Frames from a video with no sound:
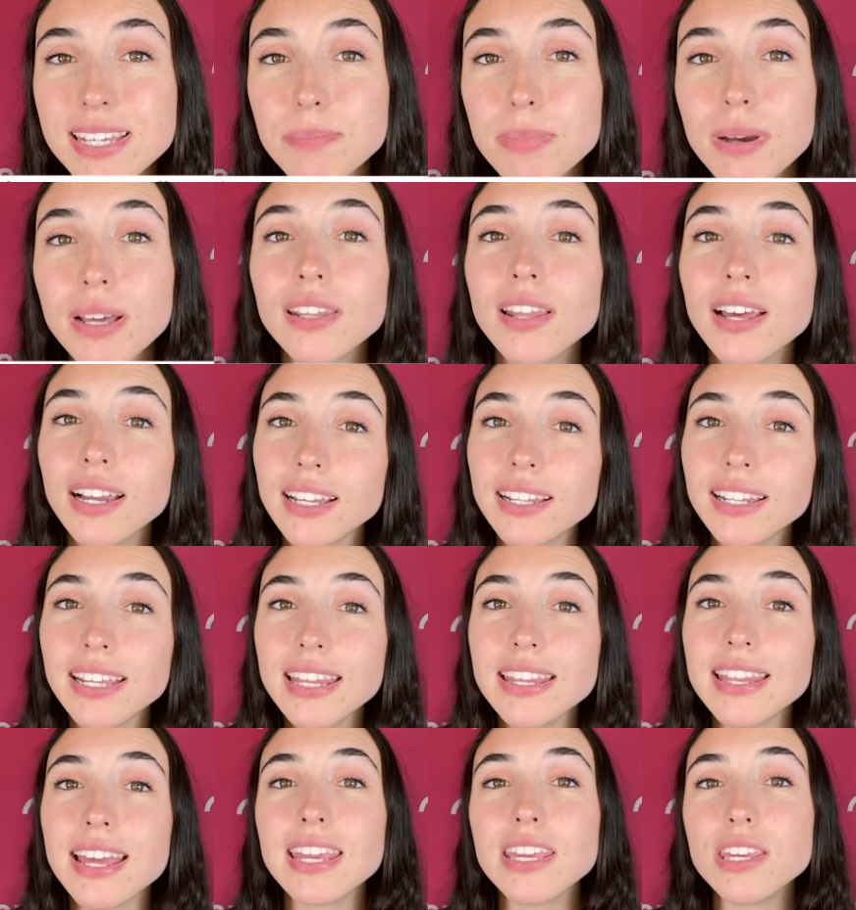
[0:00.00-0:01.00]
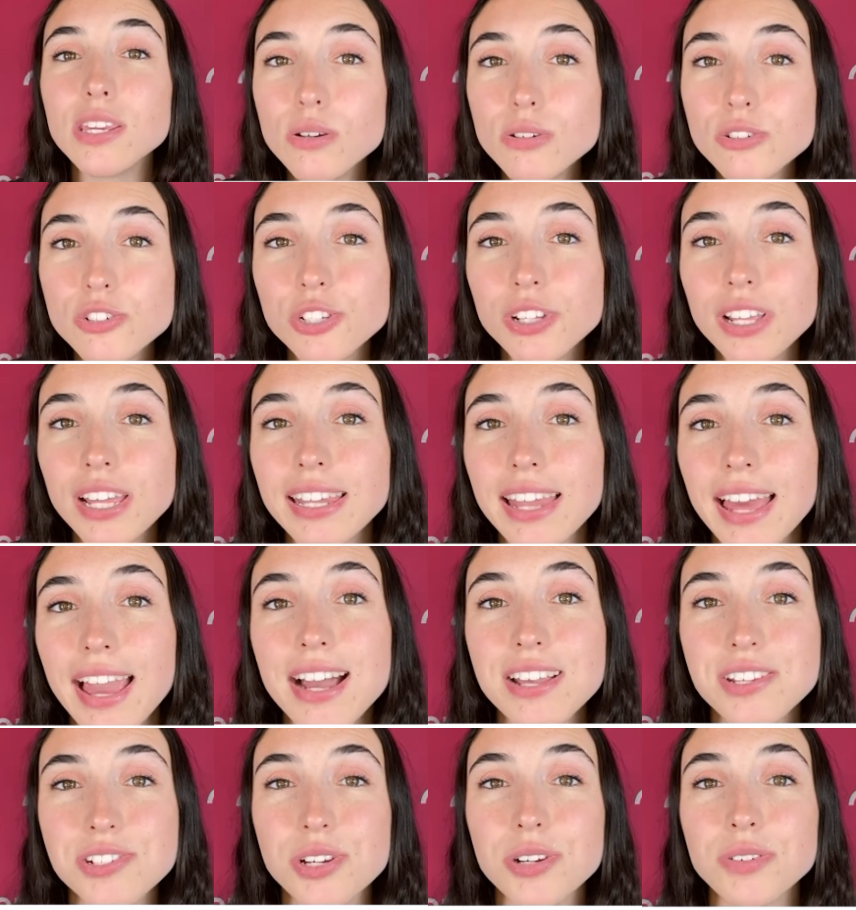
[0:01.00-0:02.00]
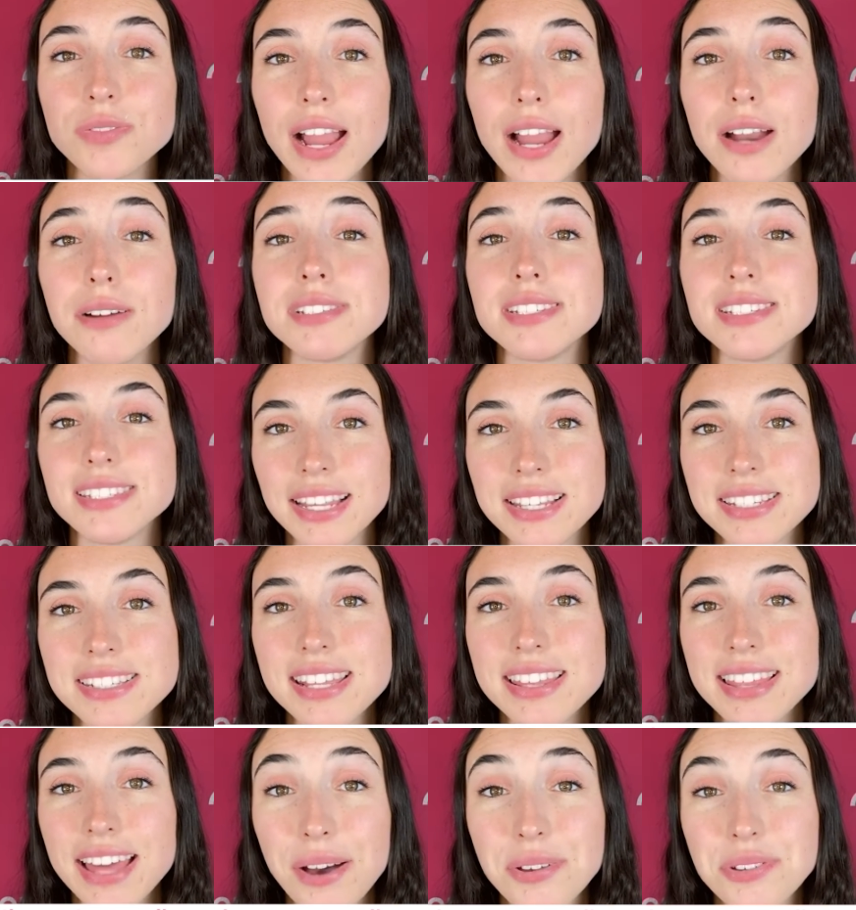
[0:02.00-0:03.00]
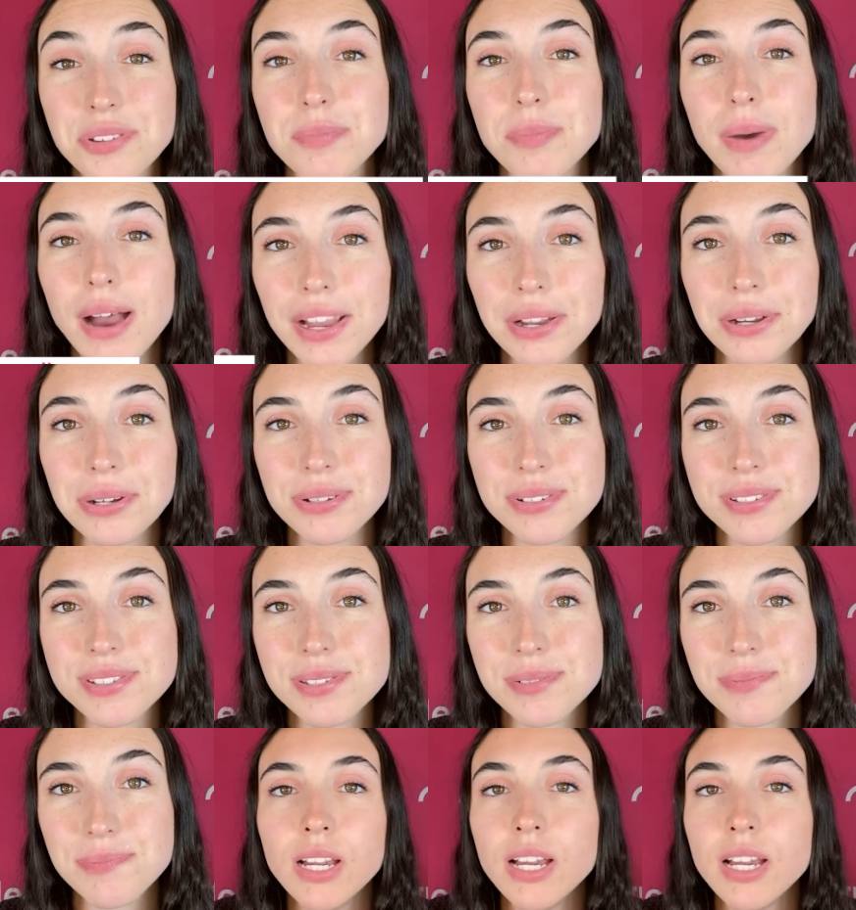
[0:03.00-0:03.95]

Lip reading: but luckily they usually last around 60,000 miles.